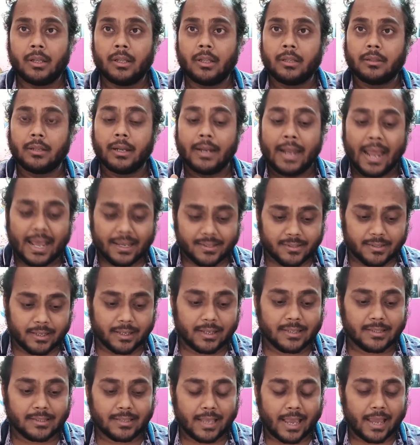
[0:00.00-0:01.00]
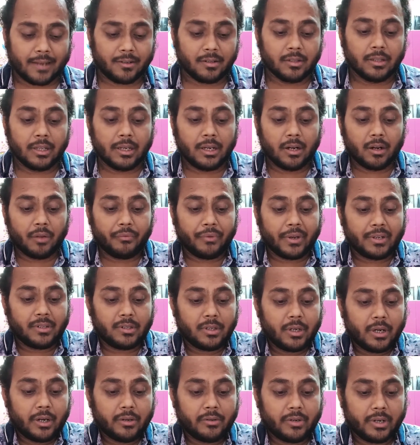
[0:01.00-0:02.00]
The next thing is that in the year of
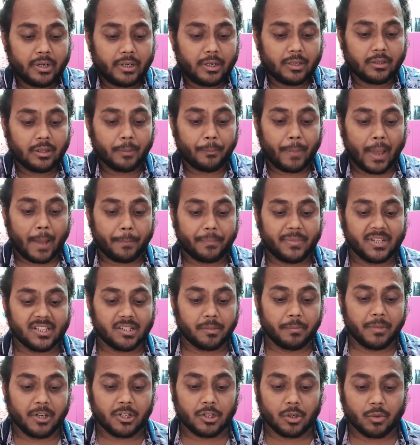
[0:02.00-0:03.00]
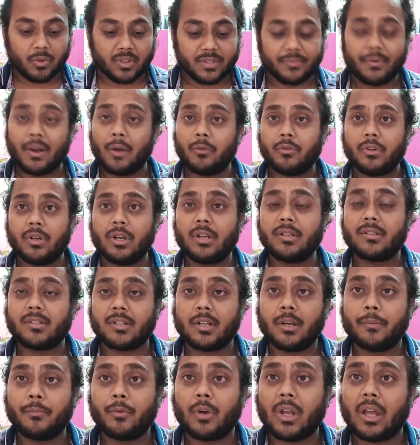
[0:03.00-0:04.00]
1800, the Baptist mission was founded in
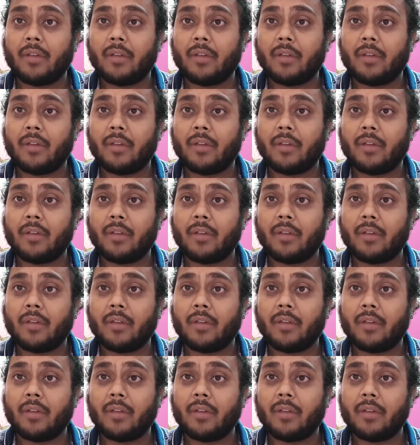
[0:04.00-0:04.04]
Srirampur.